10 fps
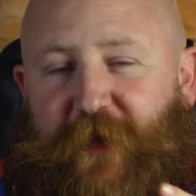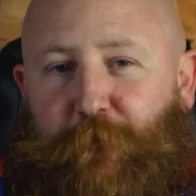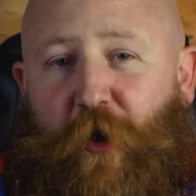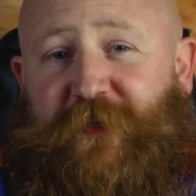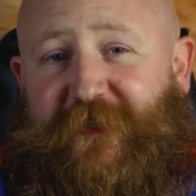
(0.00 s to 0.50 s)
in
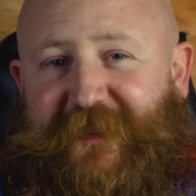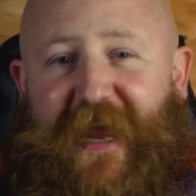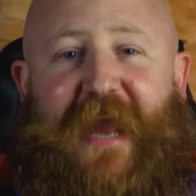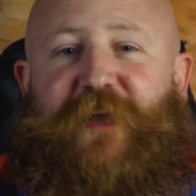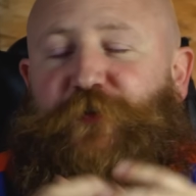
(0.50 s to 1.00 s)
modern
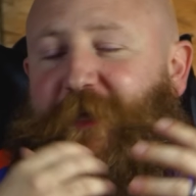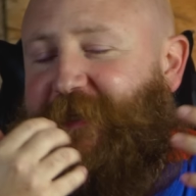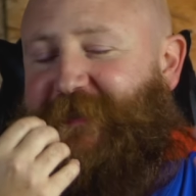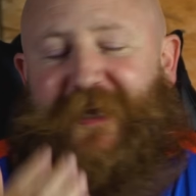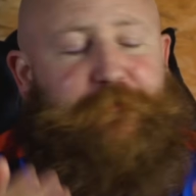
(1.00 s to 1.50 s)
day, if you
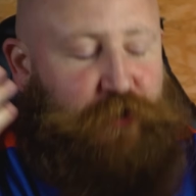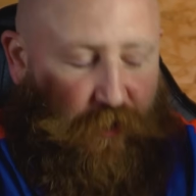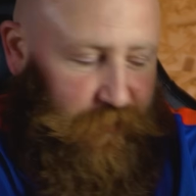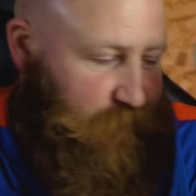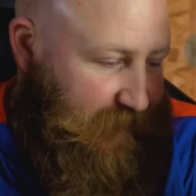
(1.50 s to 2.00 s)
get stepped
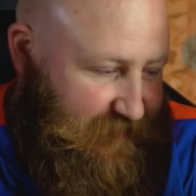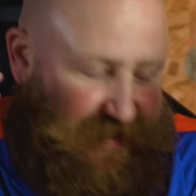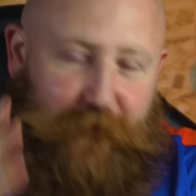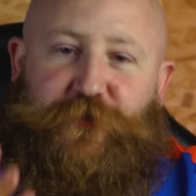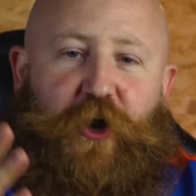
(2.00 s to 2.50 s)
on, you get
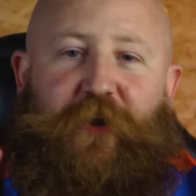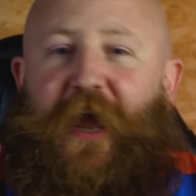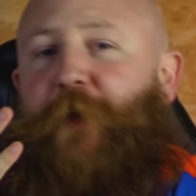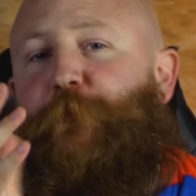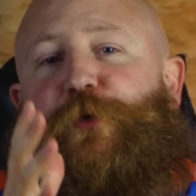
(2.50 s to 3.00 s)
stepped on,
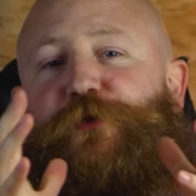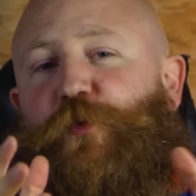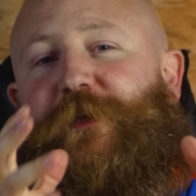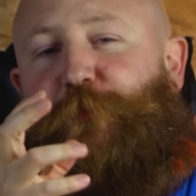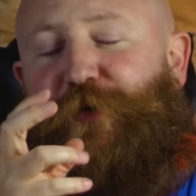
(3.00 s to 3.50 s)
and boots
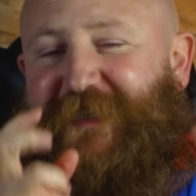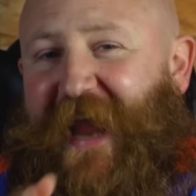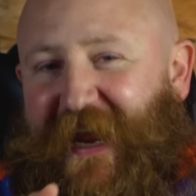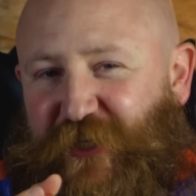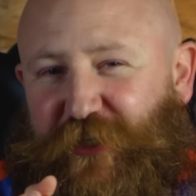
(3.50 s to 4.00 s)
with
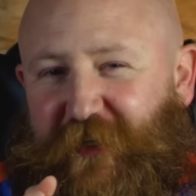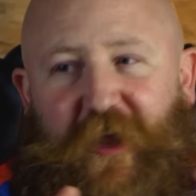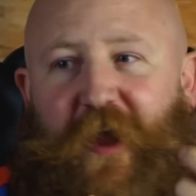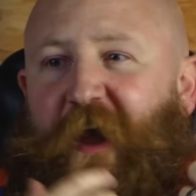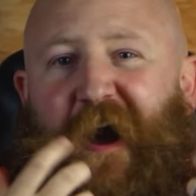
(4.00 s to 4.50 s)
protection
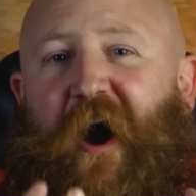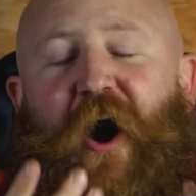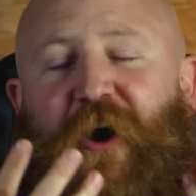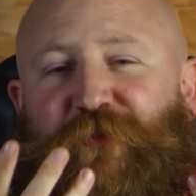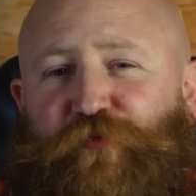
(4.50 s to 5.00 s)

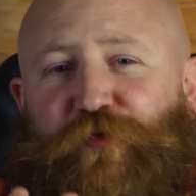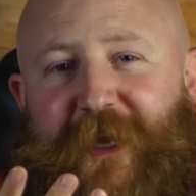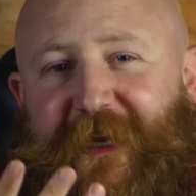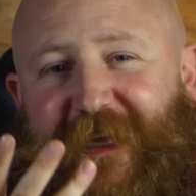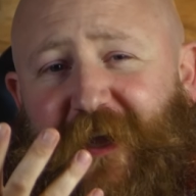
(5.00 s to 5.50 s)
aren't
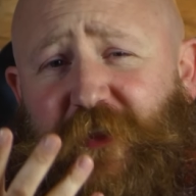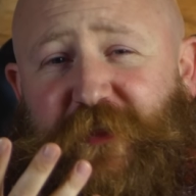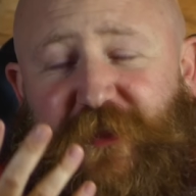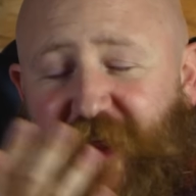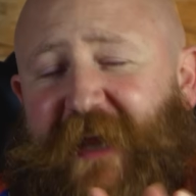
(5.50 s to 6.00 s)
really a
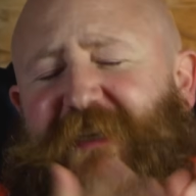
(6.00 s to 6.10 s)
thing,